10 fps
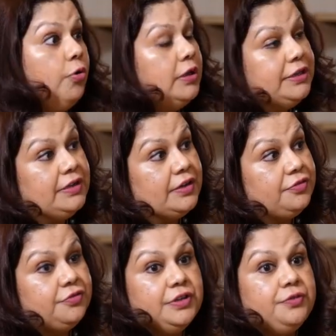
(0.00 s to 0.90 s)
all
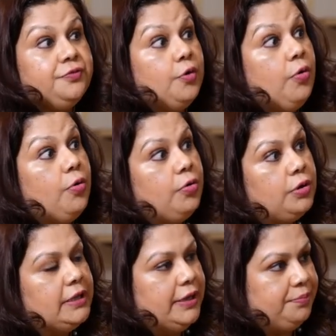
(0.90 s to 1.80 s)
industries, for
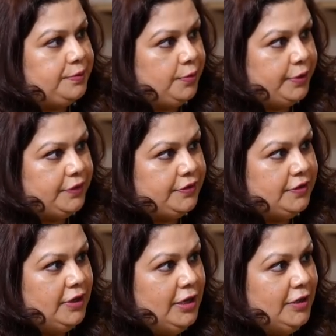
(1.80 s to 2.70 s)
all
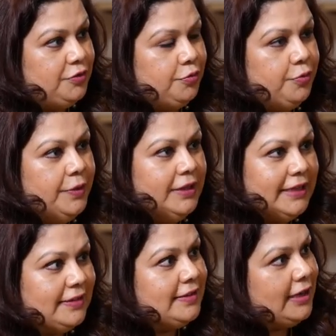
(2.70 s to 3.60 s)
employees. Right. So
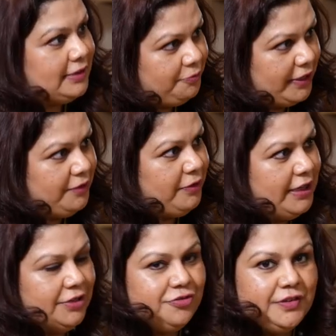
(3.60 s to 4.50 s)
that's another very, very
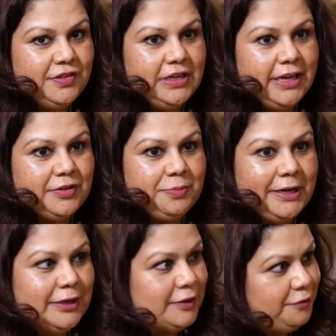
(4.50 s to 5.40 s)
interesting
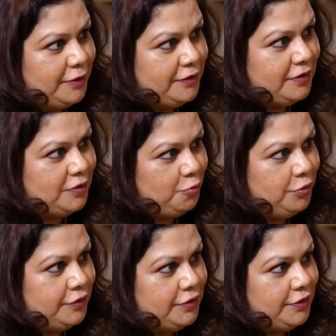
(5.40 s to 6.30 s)
aspect as far as this
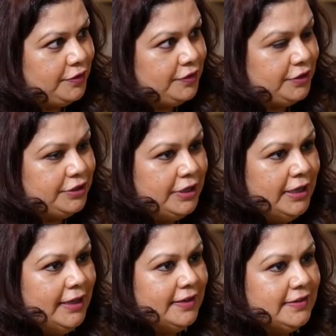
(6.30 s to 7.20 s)
code is concerned,
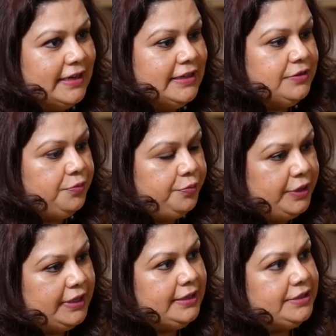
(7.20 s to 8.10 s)
is that
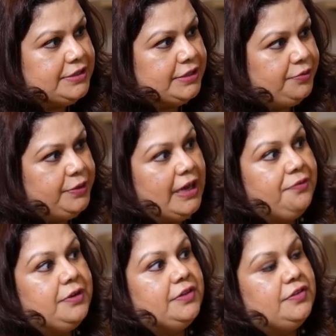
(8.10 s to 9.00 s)
in India, we
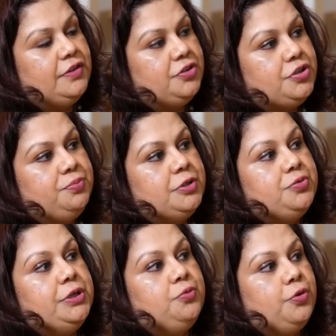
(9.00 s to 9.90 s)
have a distinction
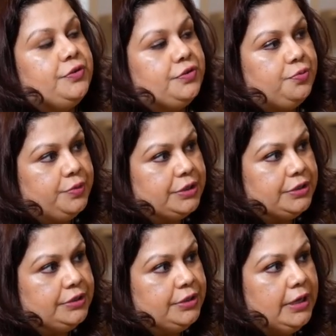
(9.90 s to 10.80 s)
between what is a
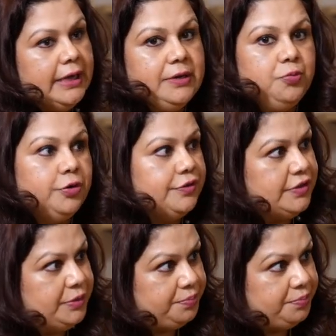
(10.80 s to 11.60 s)
worker and what is an